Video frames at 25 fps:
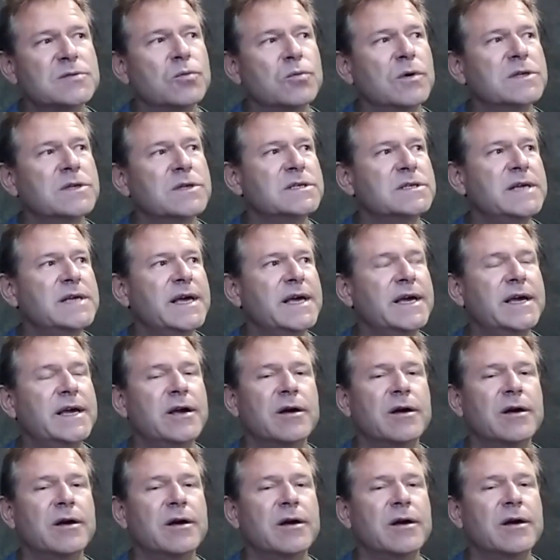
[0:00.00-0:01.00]
what to take
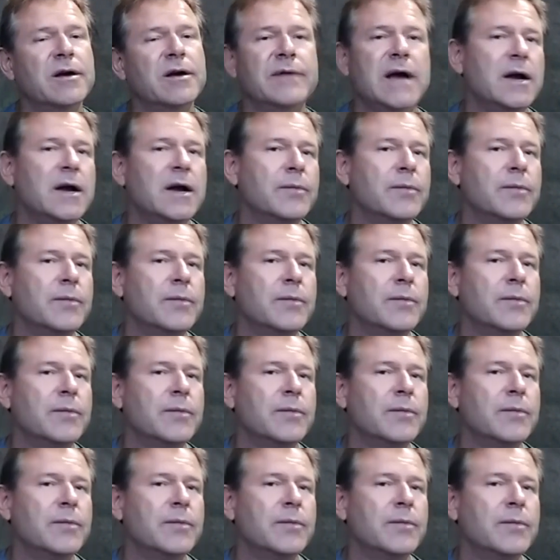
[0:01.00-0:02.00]
care of, how to promote
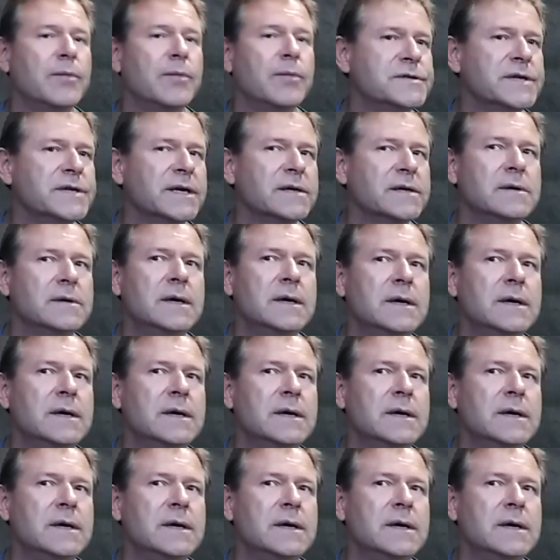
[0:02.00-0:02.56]
your own music.